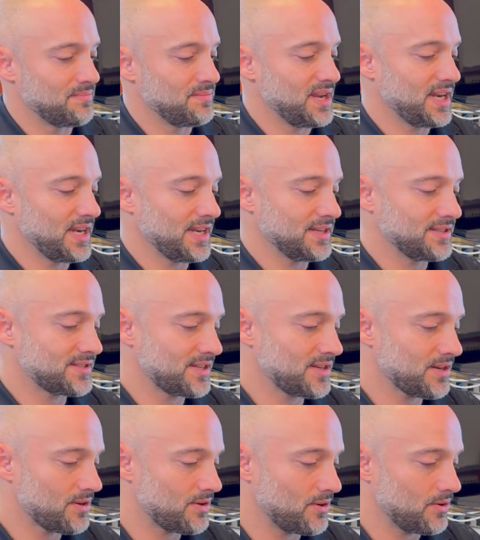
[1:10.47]
Mini
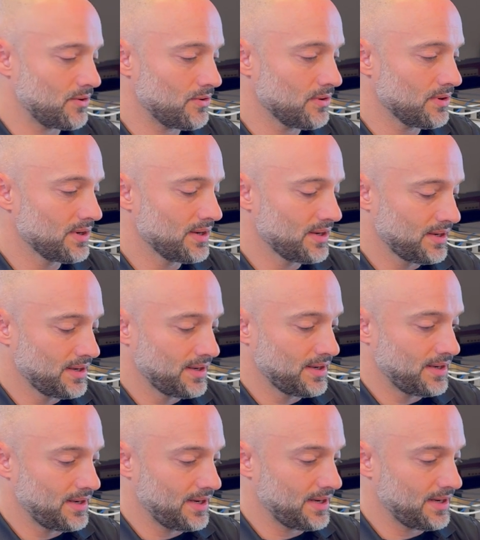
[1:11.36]
2,
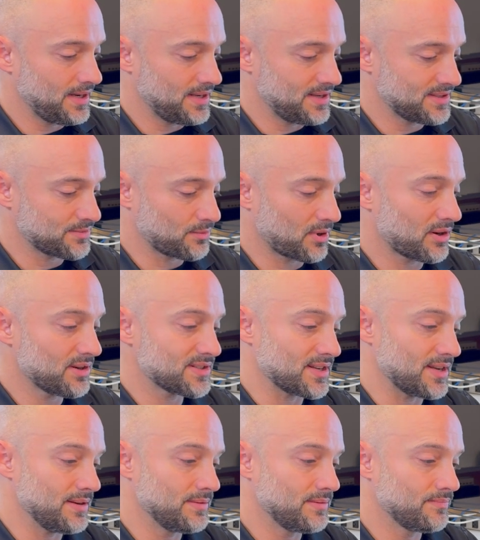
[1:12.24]
it is, where
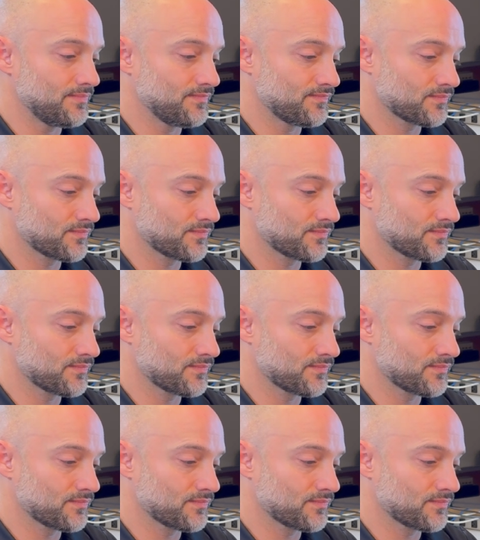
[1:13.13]
is it?